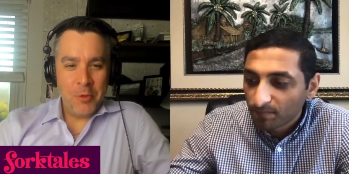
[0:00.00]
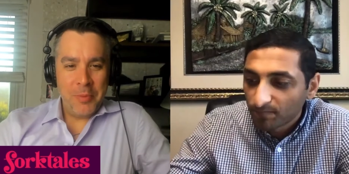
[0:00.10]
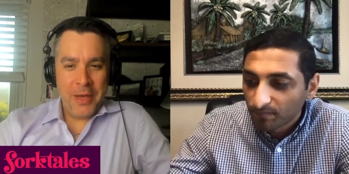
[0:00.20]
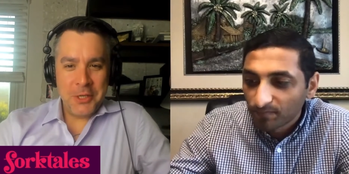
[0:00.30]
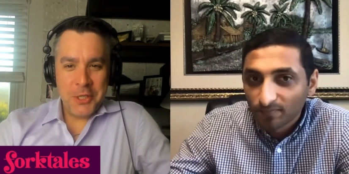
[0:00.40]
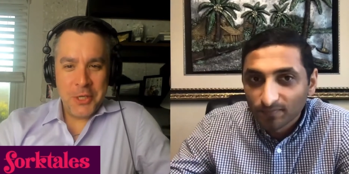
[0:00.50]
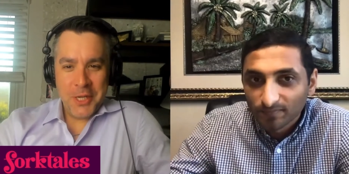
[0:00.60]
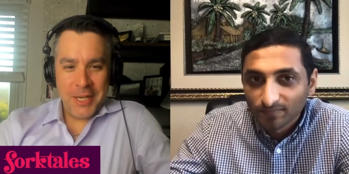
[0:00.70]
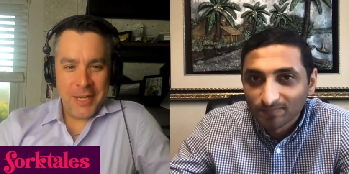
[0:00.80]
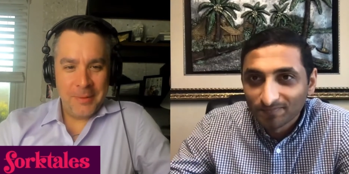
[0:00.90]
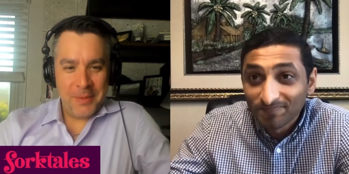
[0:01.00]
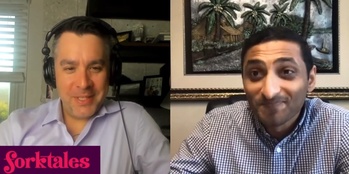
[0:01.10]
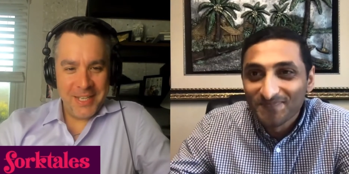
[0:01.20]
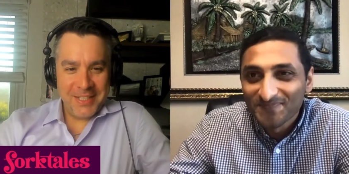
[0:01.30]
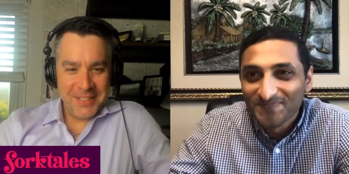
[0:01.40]
Speaker 1: Rupesh uh, hmm.
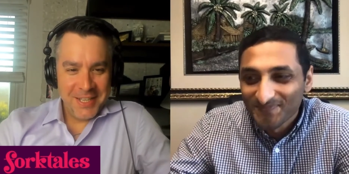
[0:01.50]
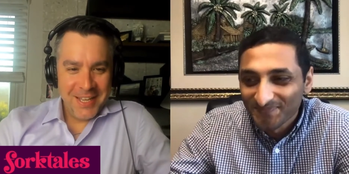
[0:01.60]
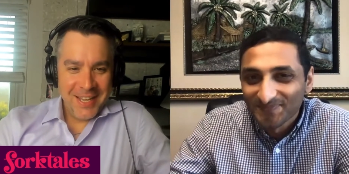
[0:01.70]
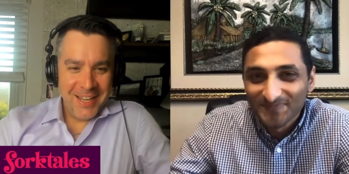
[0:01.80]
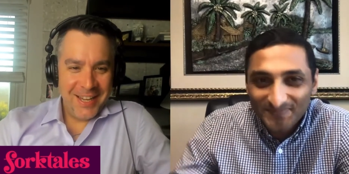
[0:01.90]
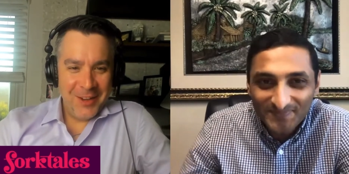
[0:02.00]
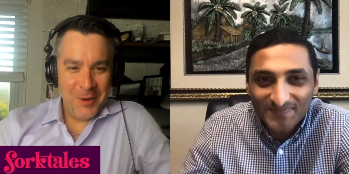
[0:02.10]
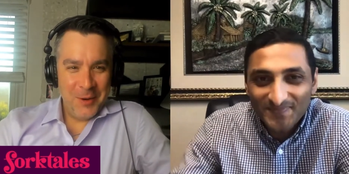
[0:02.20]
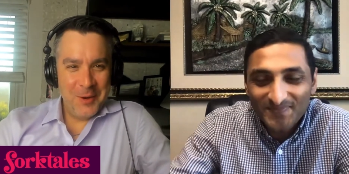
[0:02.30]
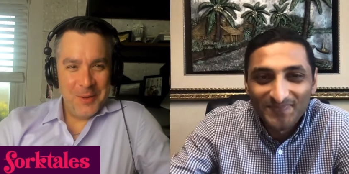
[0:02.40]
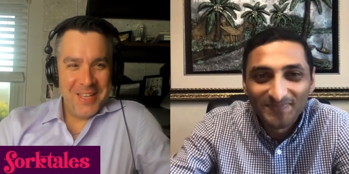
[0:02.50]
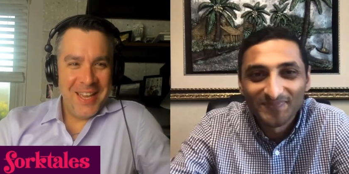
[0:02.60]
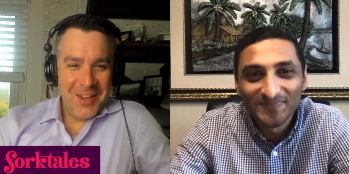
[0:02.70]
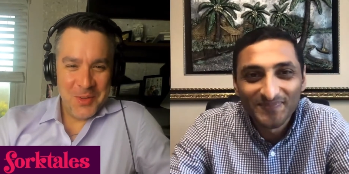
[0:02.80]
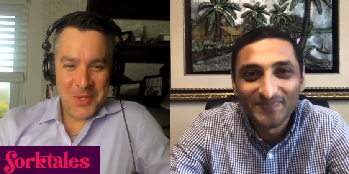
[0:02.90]
Patel, uh, who, who,
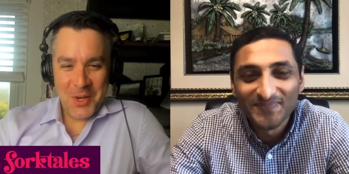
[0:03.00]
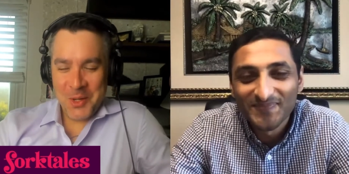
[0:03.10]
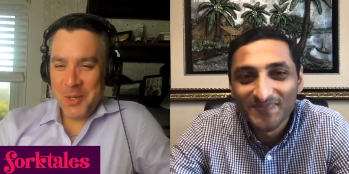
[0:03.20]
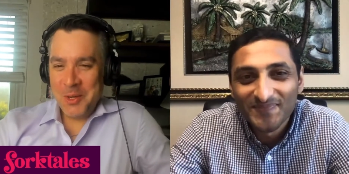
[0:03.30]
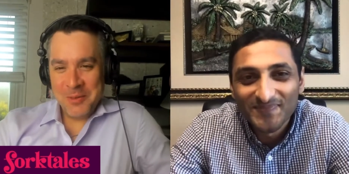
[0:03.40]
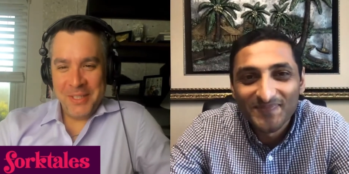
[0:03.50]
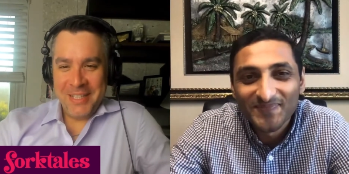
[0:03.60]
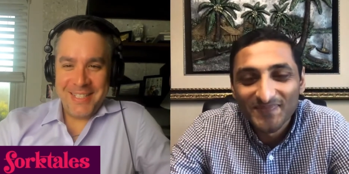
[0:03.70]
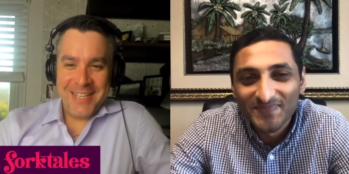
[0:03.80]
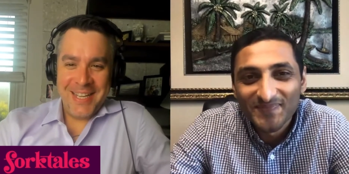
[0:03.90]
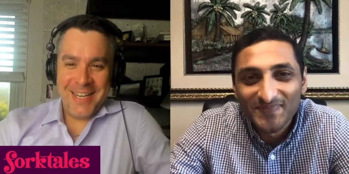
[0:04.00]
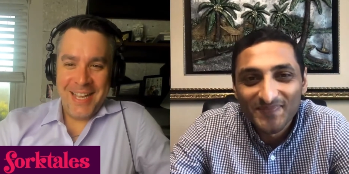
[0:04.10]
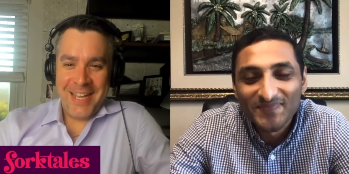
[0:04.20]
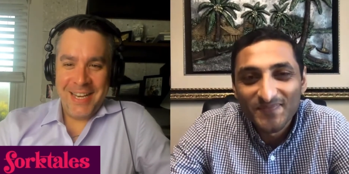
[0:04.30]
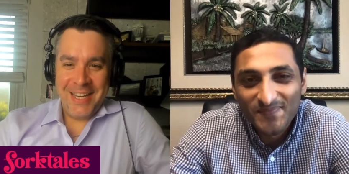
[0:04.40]
who's all over LinkedIn
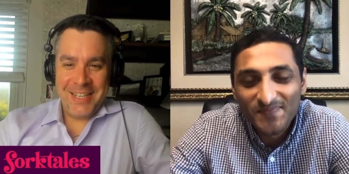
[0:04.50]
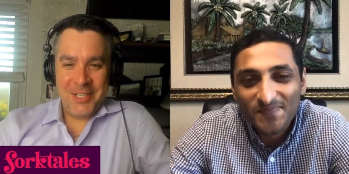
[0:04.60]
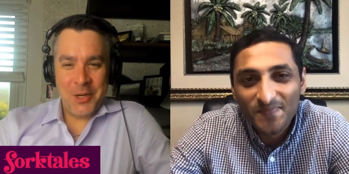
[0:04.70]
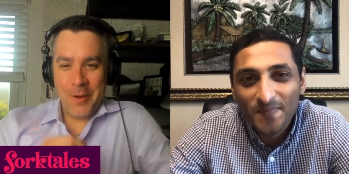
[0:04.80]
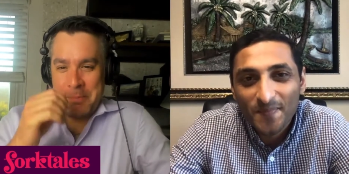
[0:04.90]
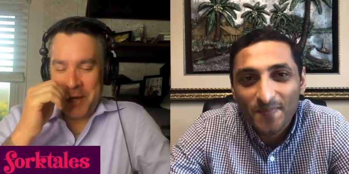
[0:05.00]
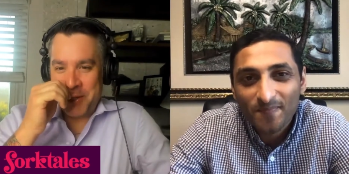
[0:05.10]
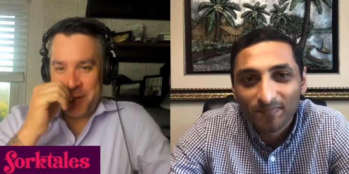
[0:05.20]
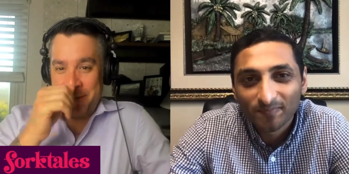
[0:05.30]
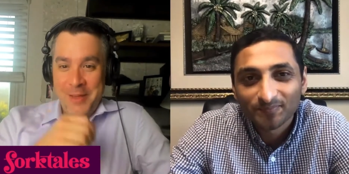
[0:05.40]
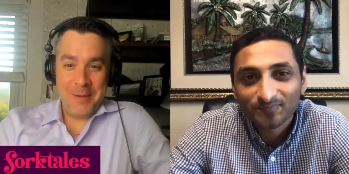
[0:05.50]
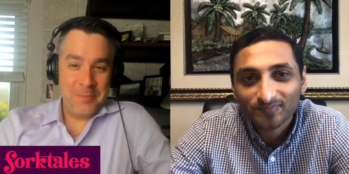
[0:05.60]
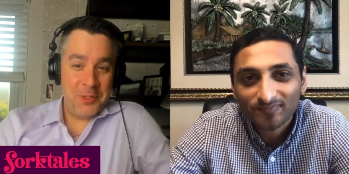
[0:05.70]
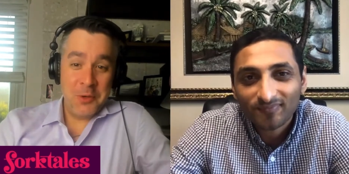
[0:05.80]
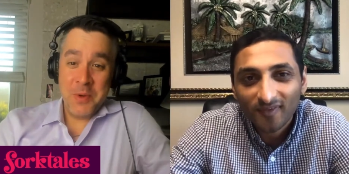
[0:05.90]
and showing pictures of him
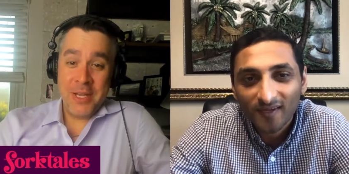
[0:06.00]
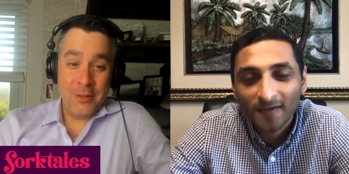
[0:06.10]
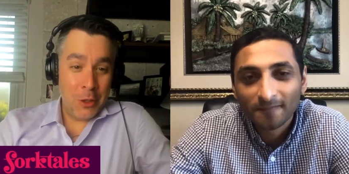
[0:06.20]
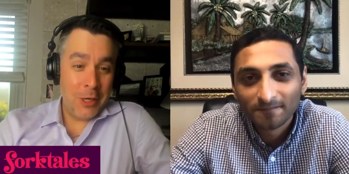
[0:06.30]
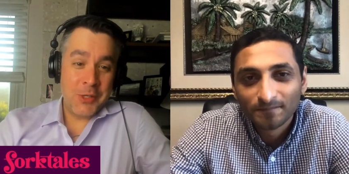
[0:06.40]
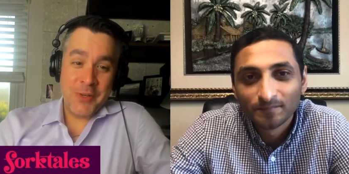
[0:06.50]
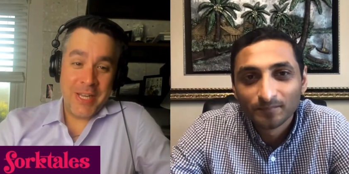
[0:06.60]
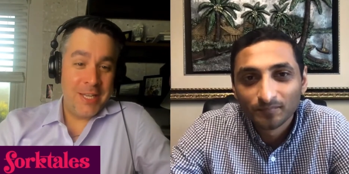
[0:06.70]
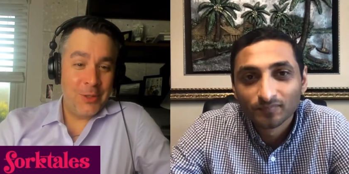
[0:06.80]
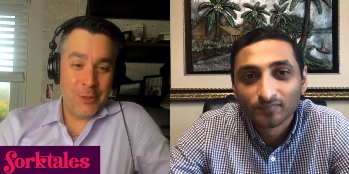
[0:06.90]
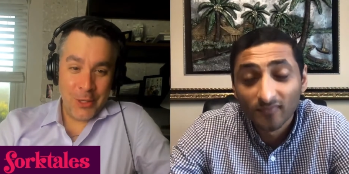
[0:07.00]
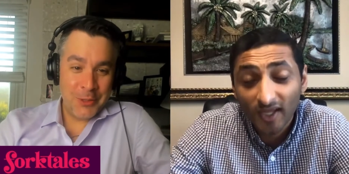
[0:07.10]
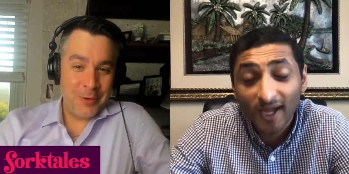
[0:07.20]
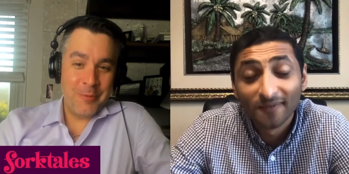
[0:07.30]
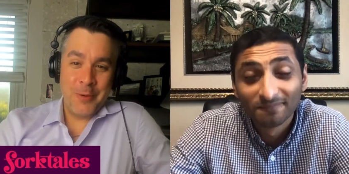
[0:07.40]
doing laundry in the
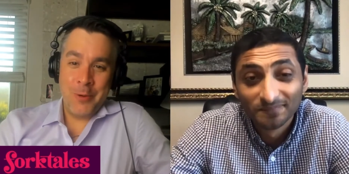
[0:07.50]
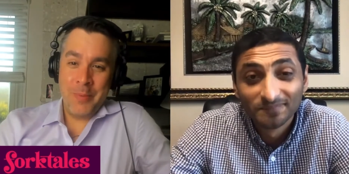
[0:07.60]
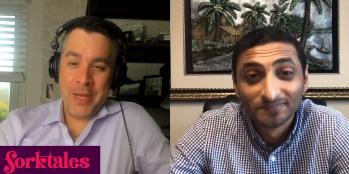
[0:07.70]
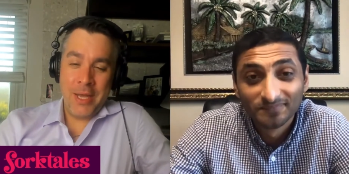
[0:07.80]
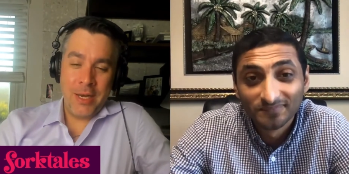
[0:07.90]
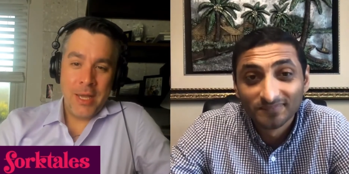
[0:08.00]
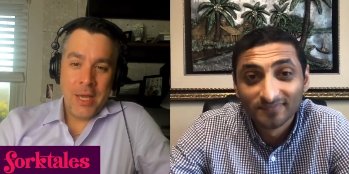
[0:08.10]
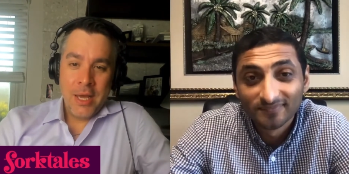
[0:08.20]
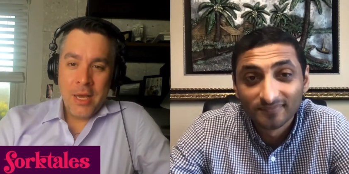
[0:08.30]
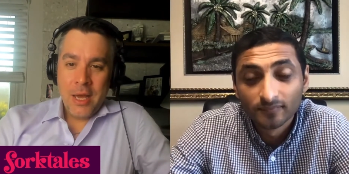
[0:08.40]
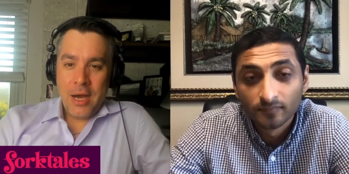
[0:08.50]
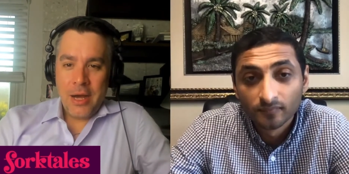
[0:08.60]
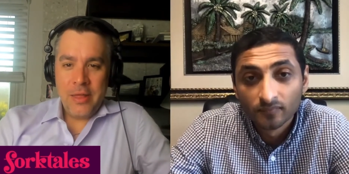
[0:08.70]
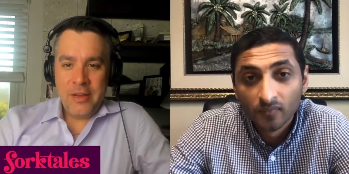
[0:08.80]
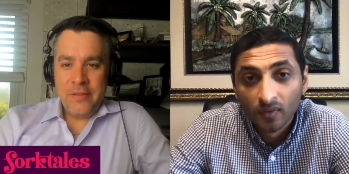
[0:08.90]
laundry yeah. room, and
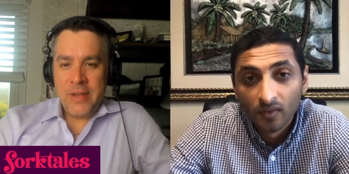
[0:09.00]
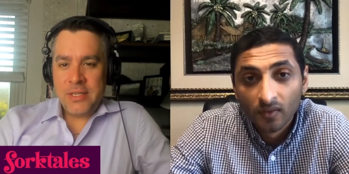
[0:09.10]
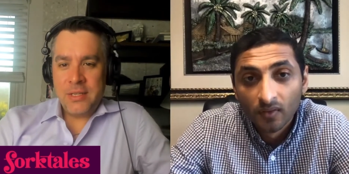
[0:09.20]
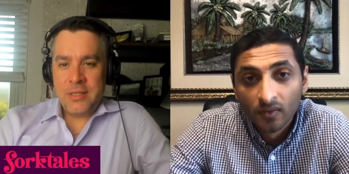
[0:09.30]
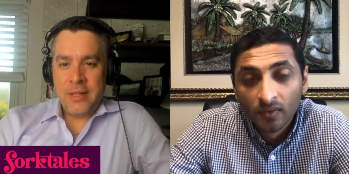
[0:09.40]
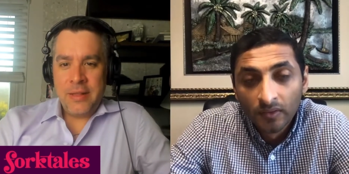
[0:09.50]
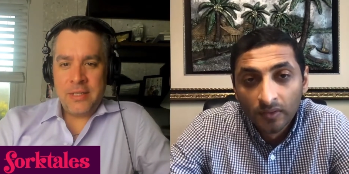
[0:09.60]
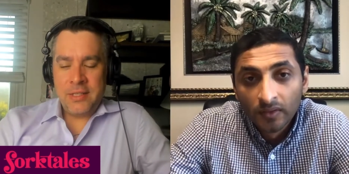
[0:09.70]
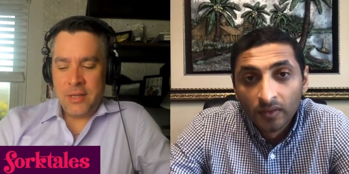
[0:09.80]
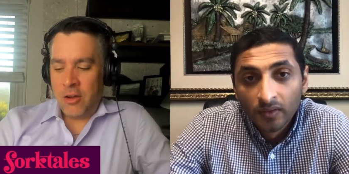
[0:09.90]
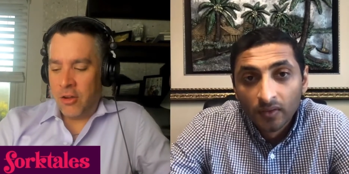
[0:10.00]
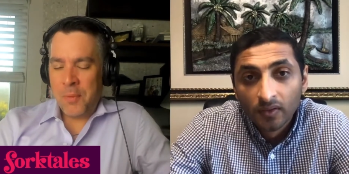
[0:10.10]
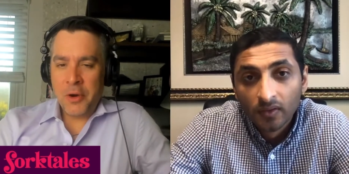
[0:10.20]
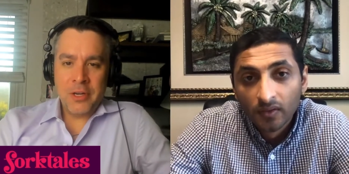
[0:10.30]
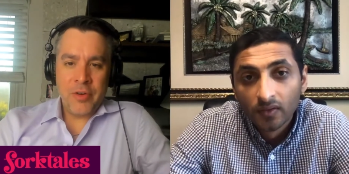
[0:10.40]
uh, you know that's just that's just a
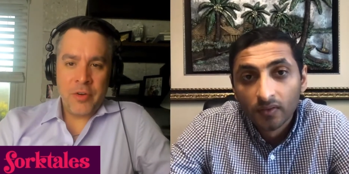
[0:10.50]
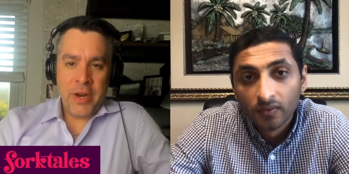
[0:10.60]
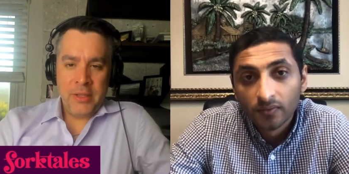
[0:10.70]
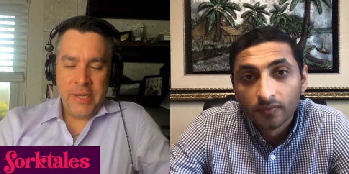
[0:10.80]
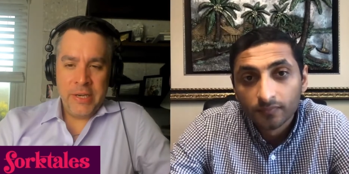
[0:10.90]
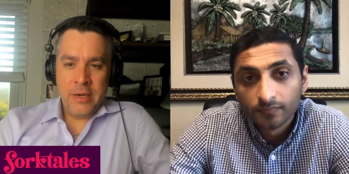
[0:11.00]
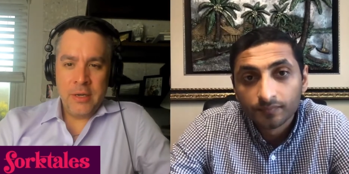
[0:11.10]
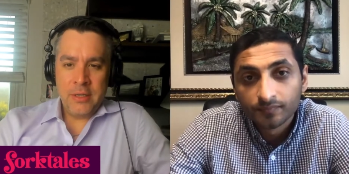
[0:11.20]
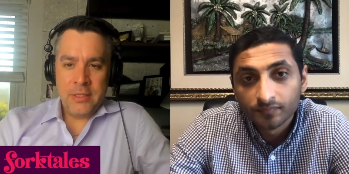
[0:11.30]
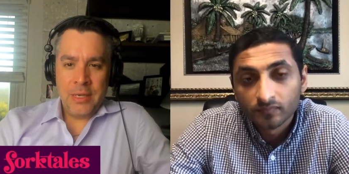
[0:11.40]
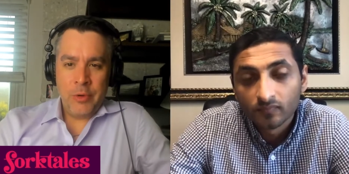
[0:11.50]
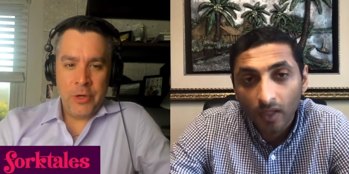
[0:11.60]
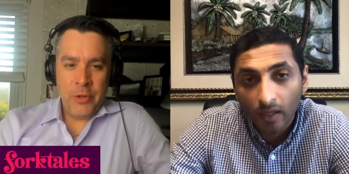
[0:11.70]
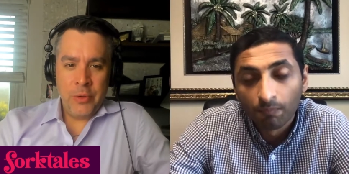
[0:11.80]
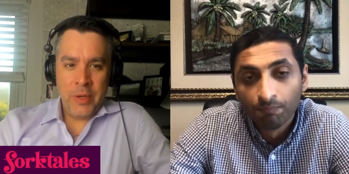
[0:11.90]
hallmark of a great leader, someone
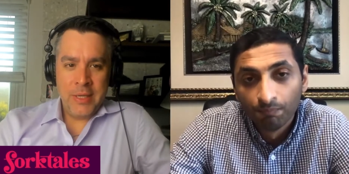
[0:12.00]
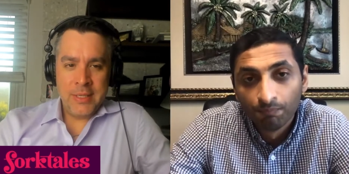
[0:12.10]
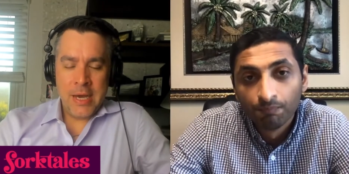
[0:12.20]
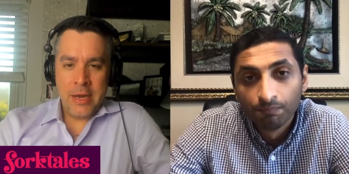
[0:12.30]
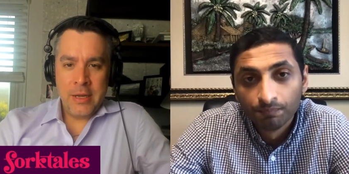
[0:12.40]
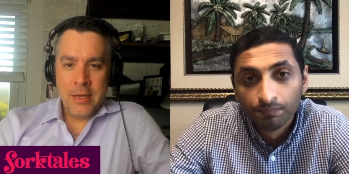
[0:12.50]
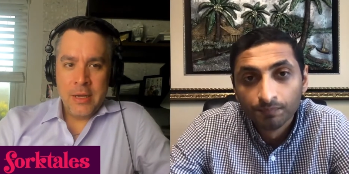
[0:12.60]
who is not